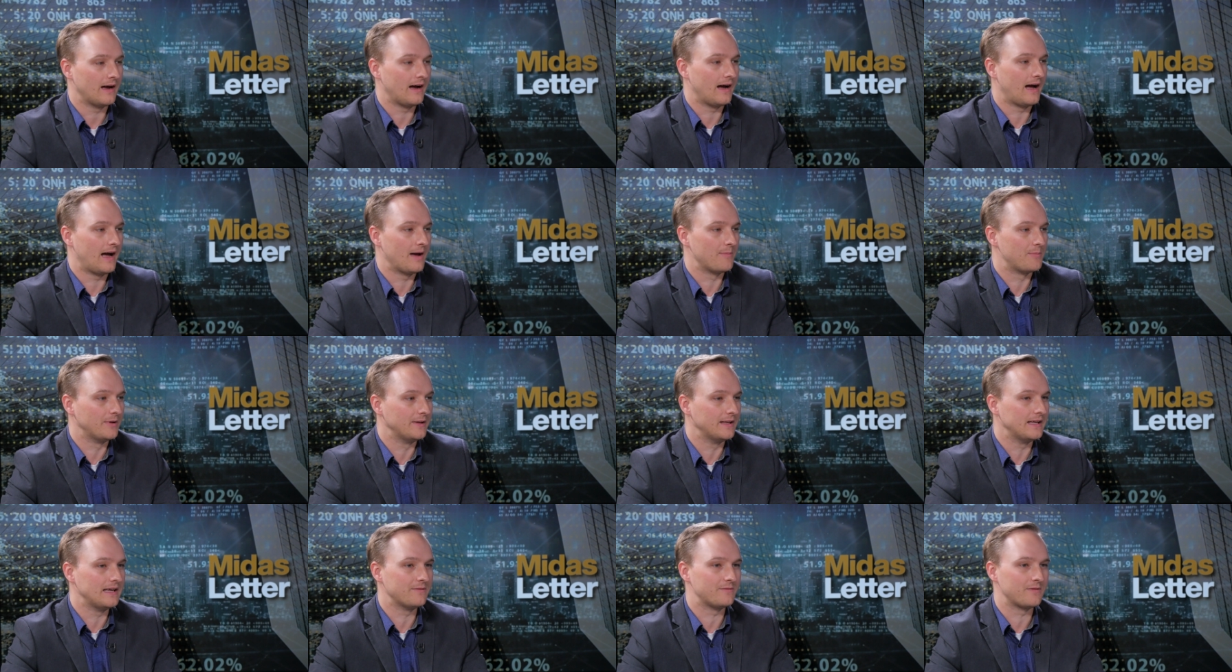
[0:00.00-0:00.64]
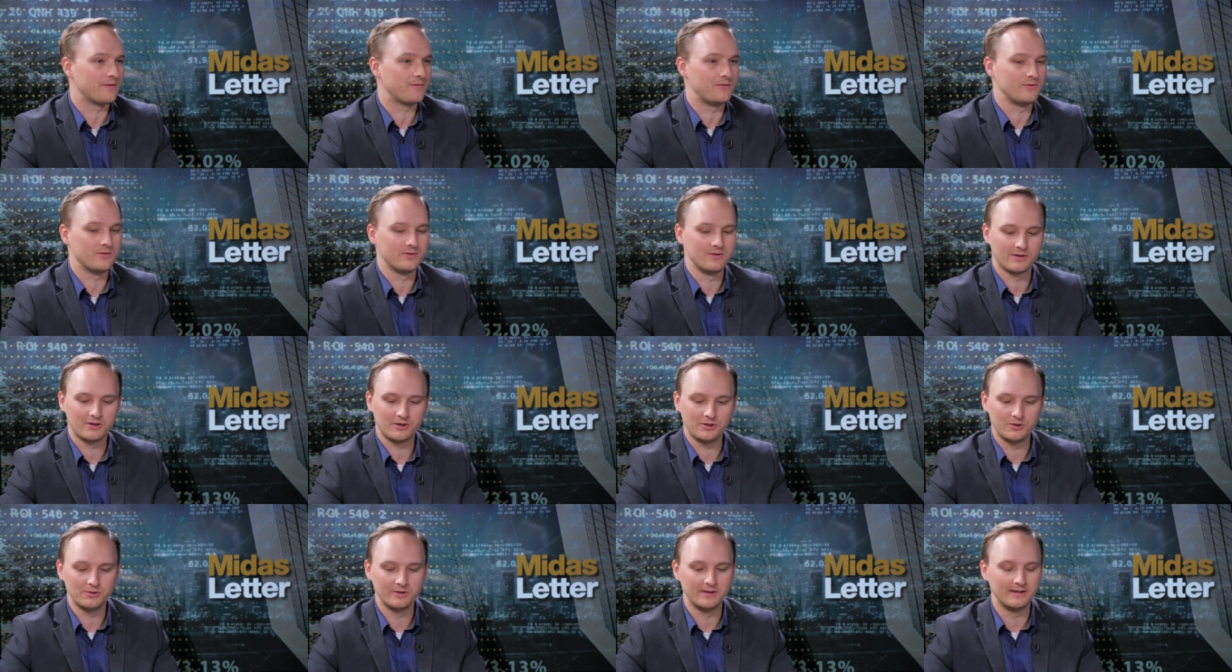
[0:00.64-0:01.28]
I believe if you
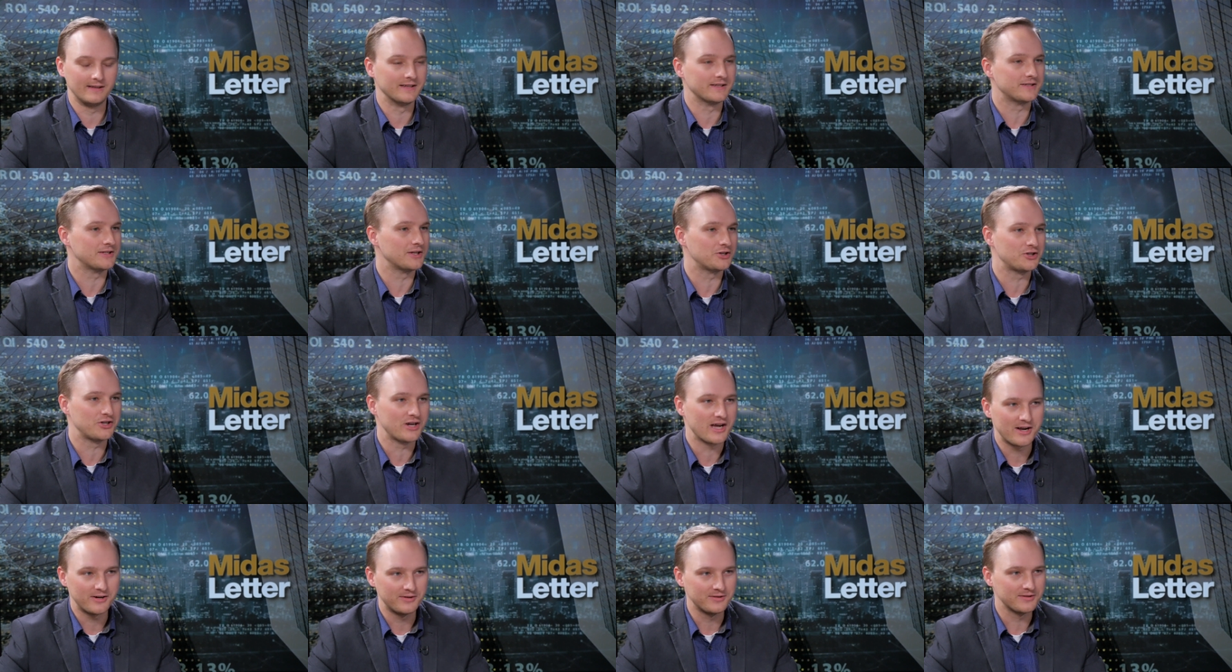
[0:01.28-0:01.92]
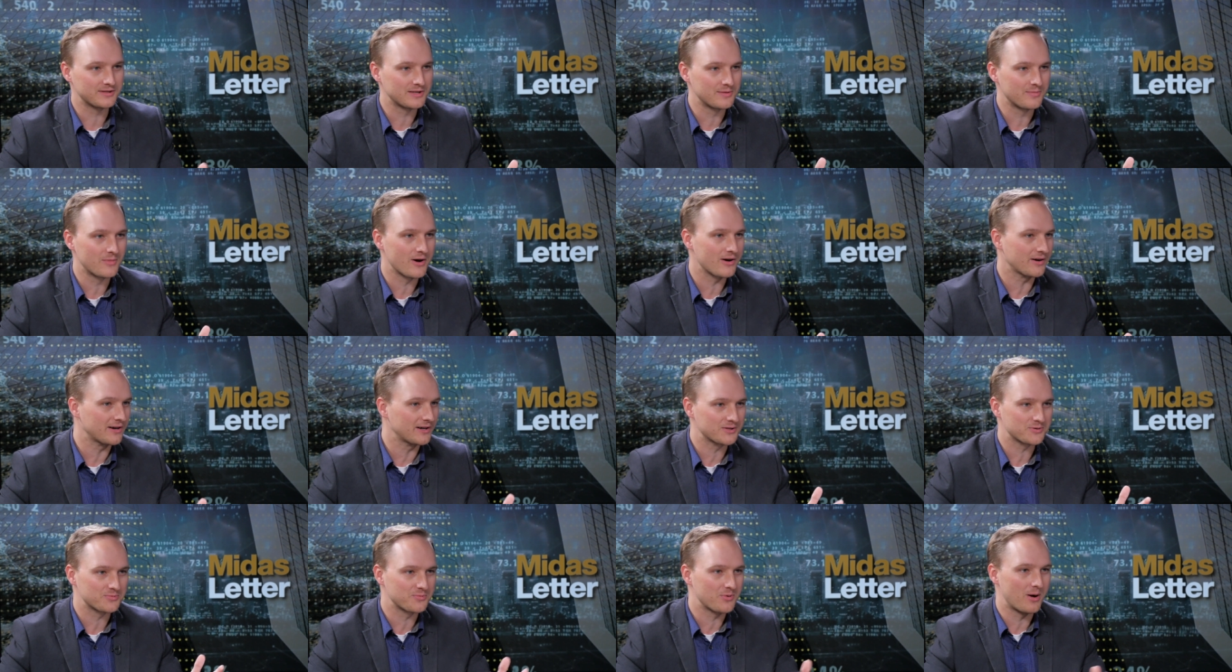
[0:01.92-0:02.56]
include illicit channels, the
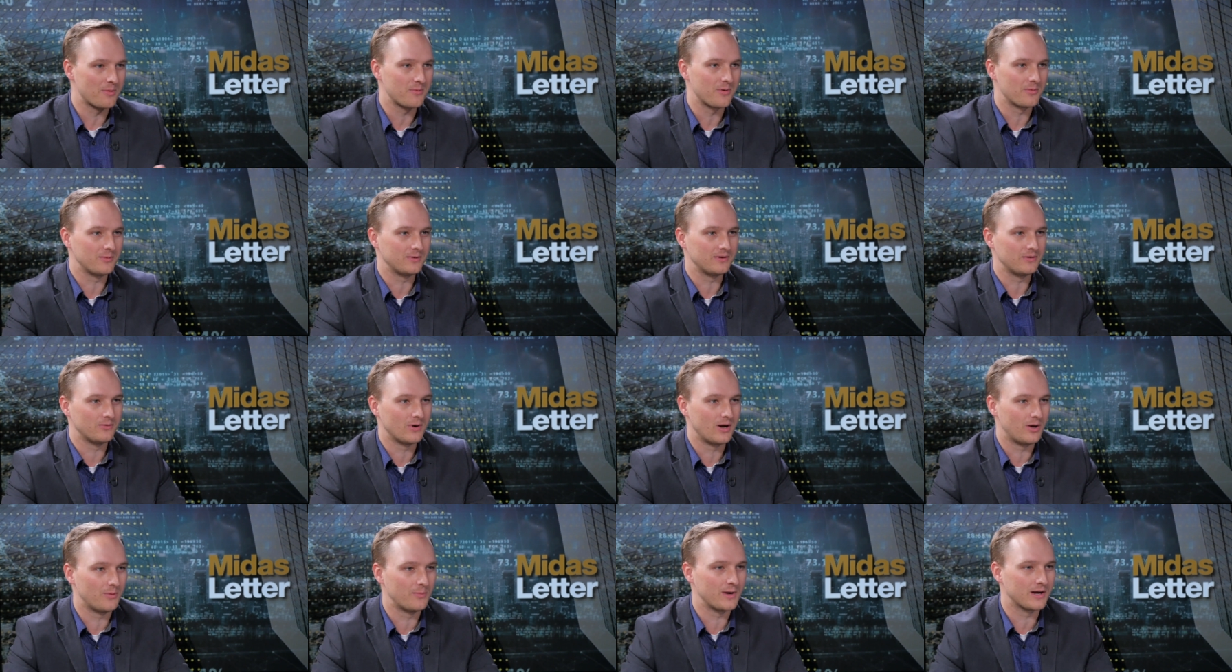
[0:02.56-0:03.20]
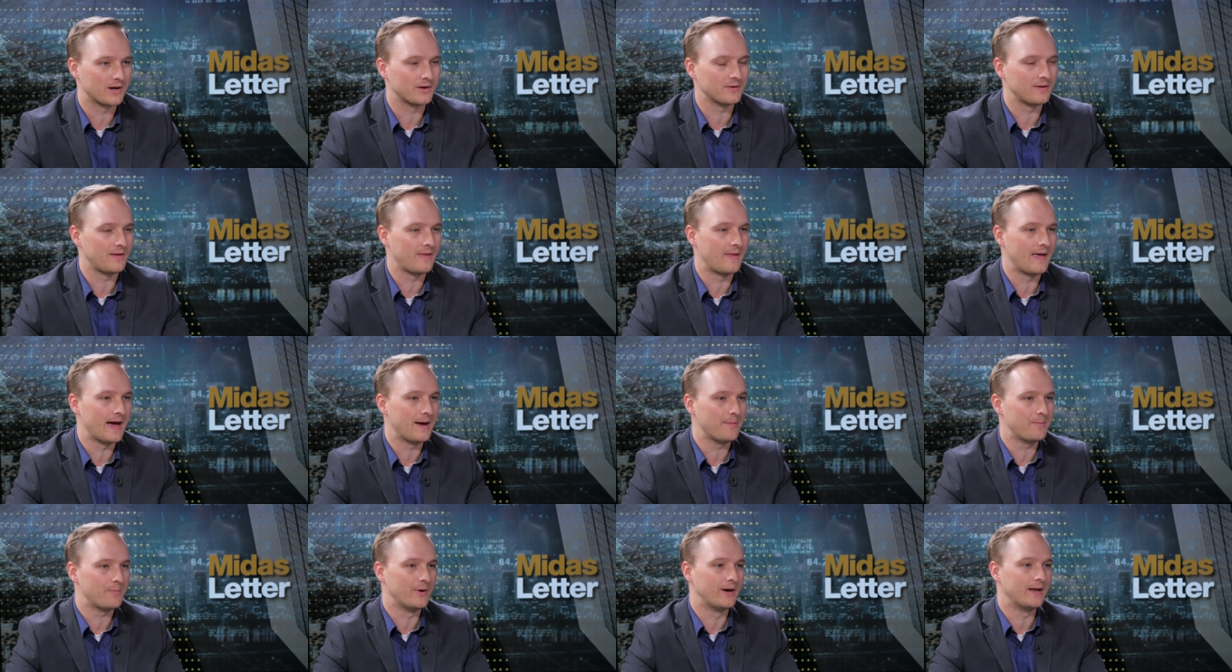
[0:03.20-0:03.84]
market's probably well bigger than
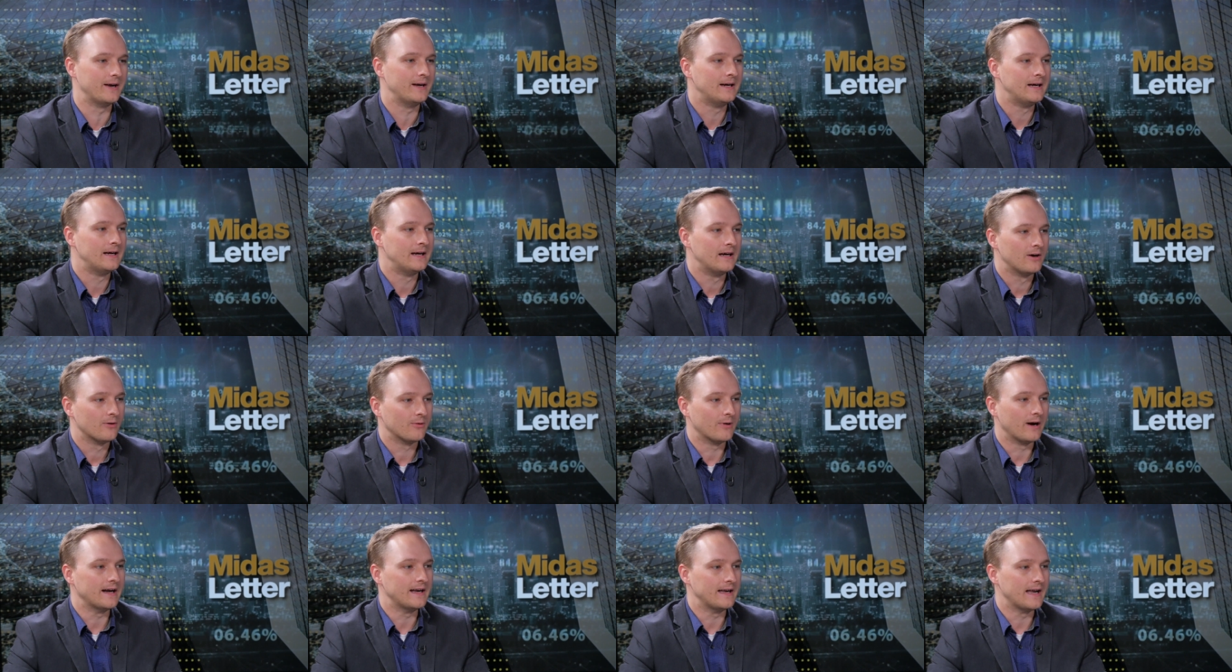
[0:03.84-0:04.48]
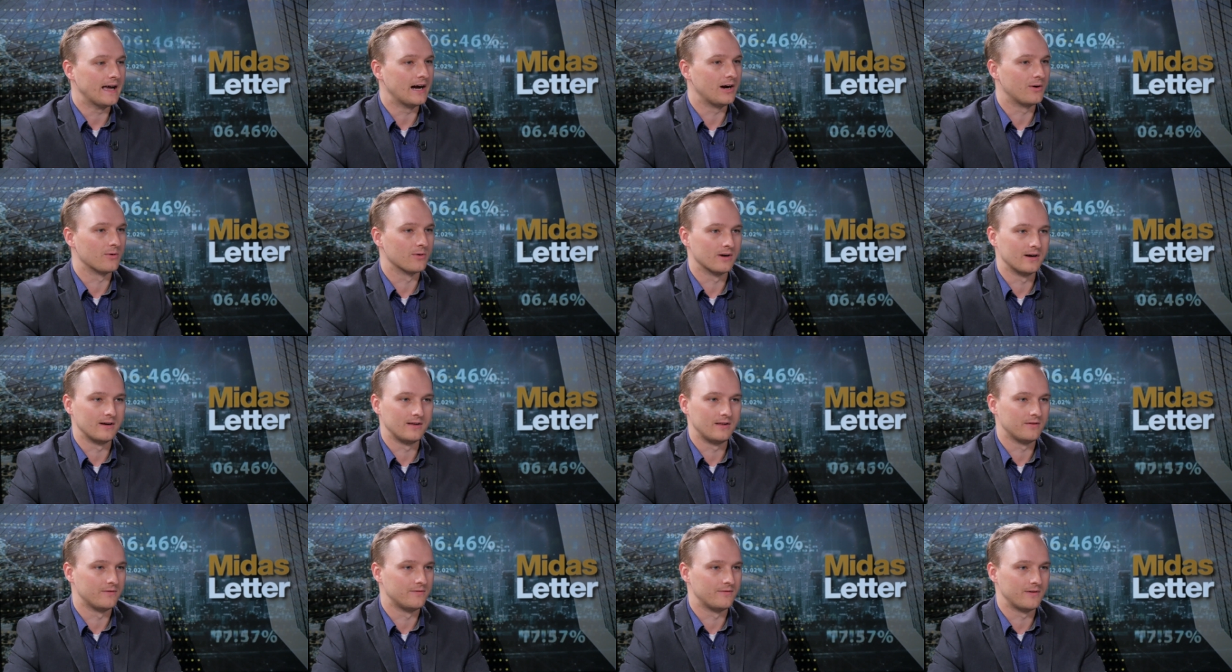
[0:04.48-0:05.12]
that. But right now,
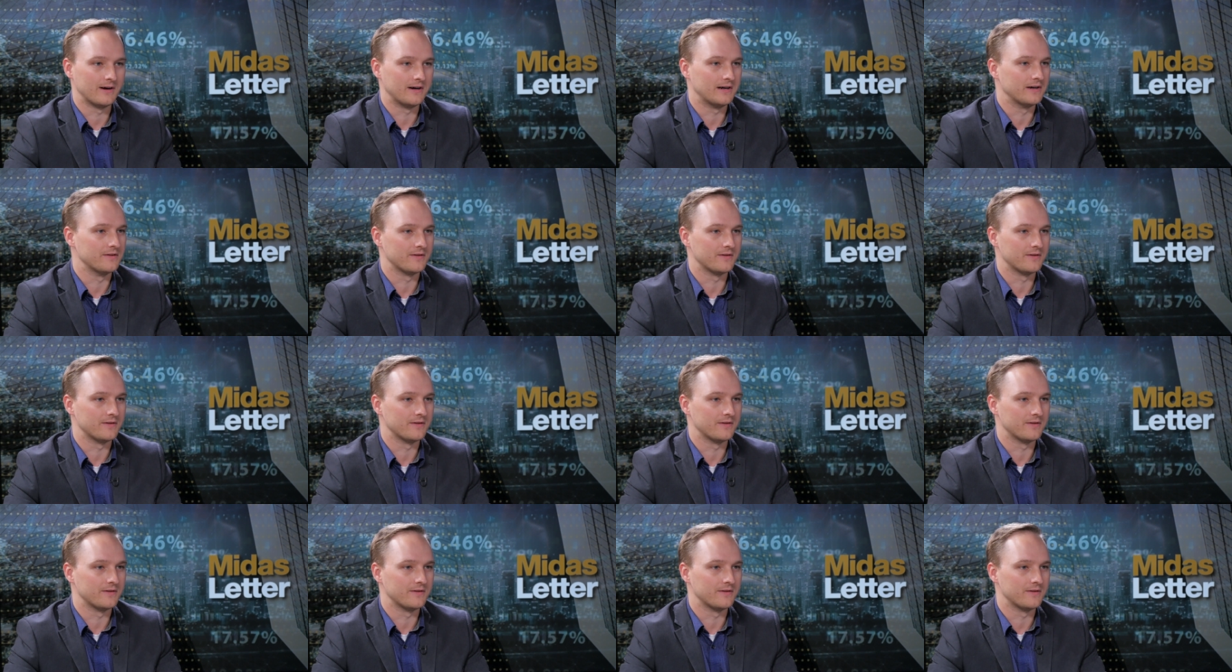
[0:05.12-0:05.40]
we're in the very,